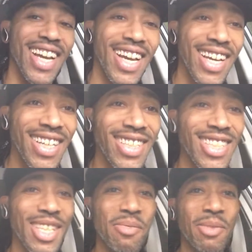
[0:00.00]
It is
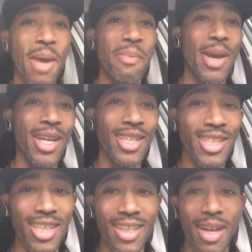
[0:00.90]
just that petty
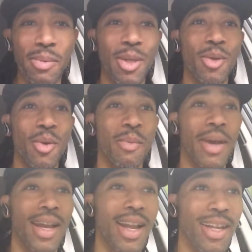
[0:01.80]
shit that I be doing,
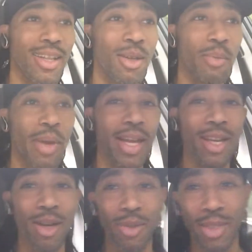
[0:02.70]
man. That little
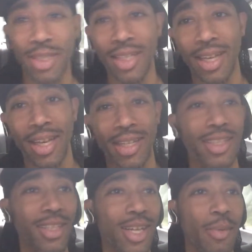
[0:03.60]
petty OCD ass
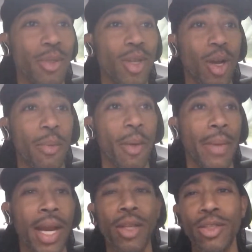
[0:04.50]
shit that I be talking about,
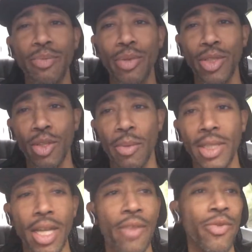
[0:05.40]
man. I used to put so
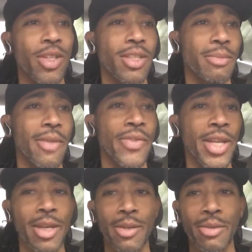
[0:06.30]
much effort into my
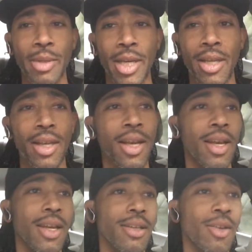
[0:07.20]
videos, man.
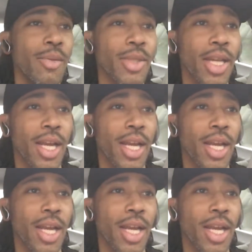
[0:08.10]
You know what I'm saying?